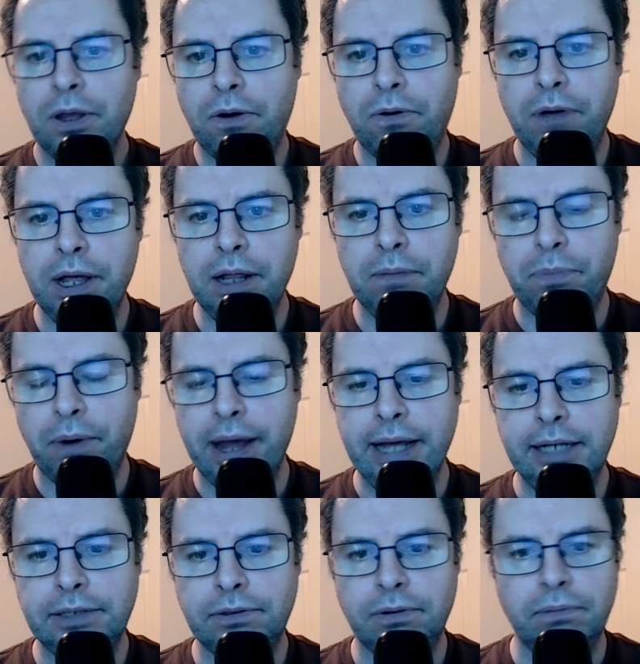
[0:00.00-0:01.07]
Creel
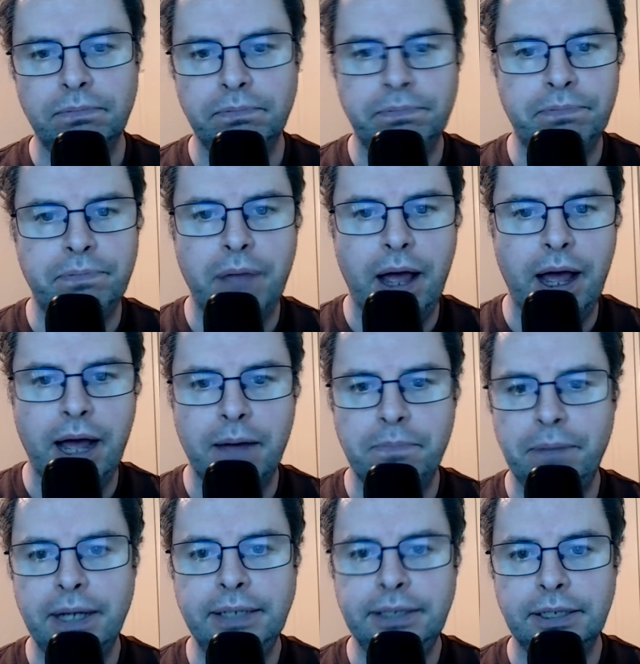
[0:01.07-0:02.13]
breaks from
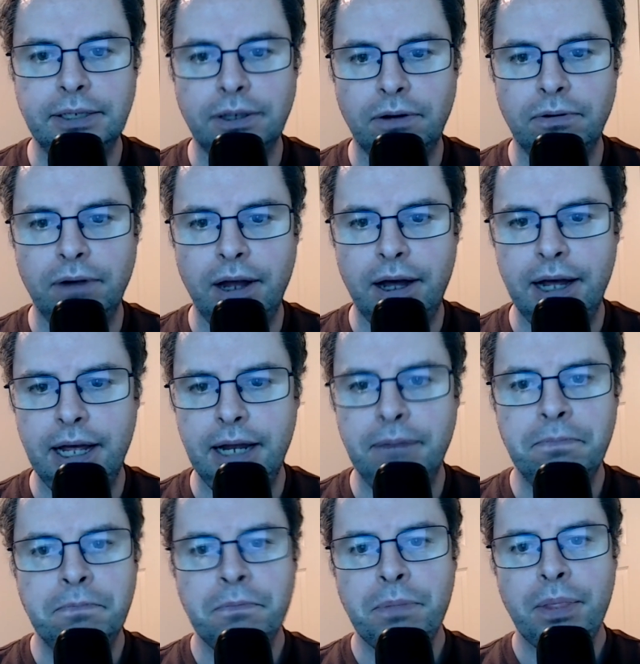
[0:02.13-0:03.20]
basically his own
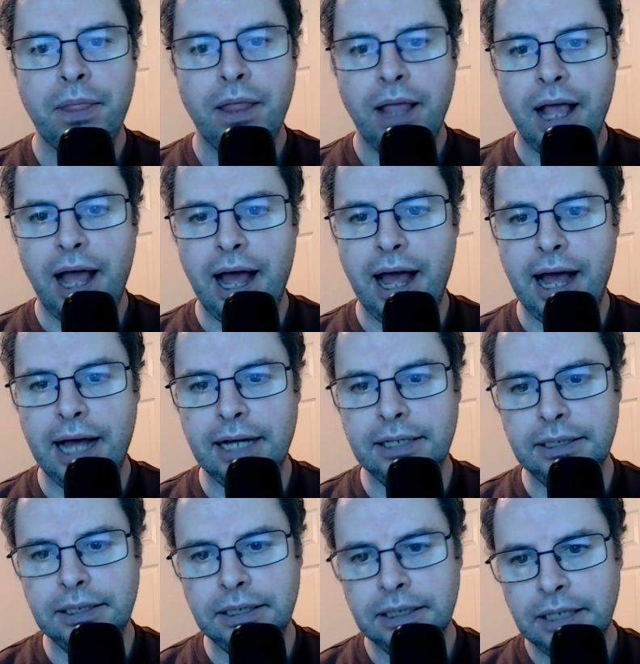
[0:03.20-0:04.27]
line
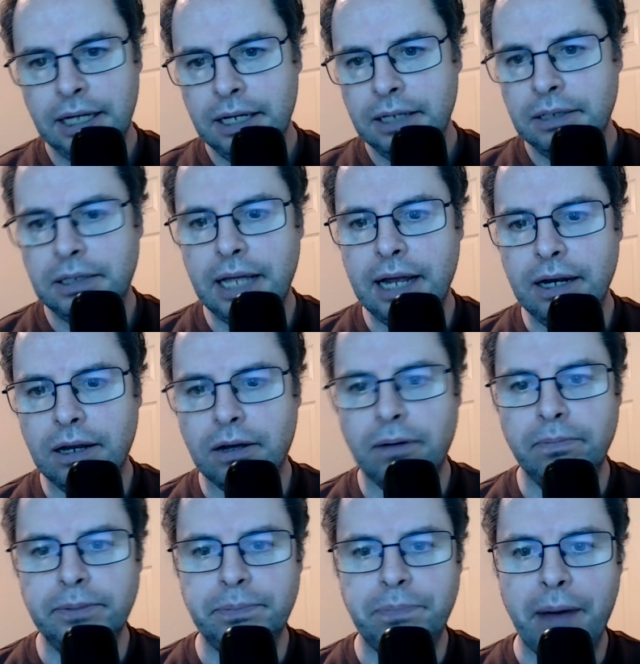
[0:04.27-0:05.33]
and then
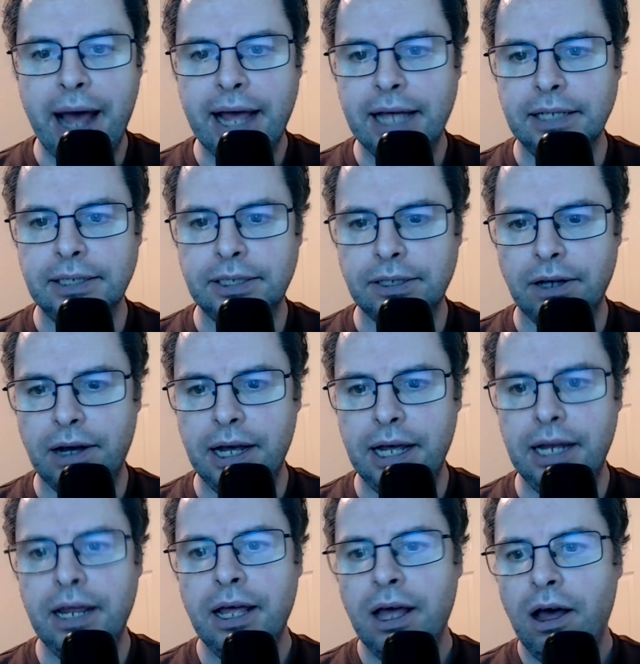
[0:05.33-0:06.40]
comes back
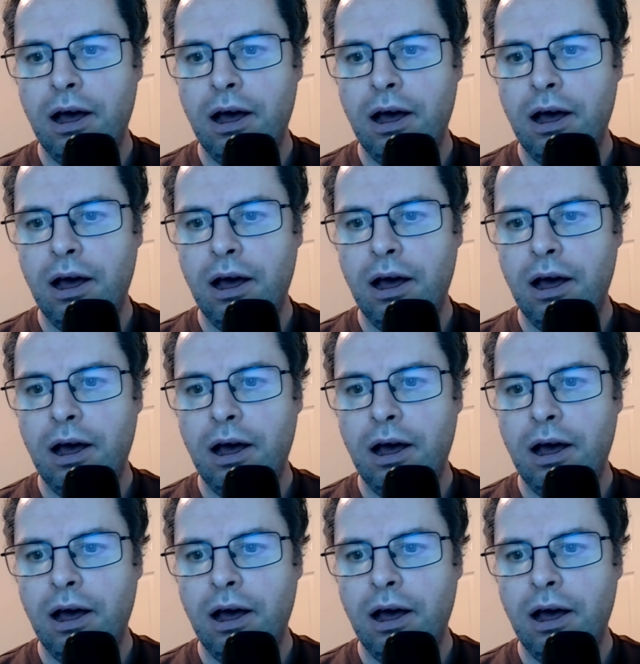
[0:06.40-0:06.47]
inside,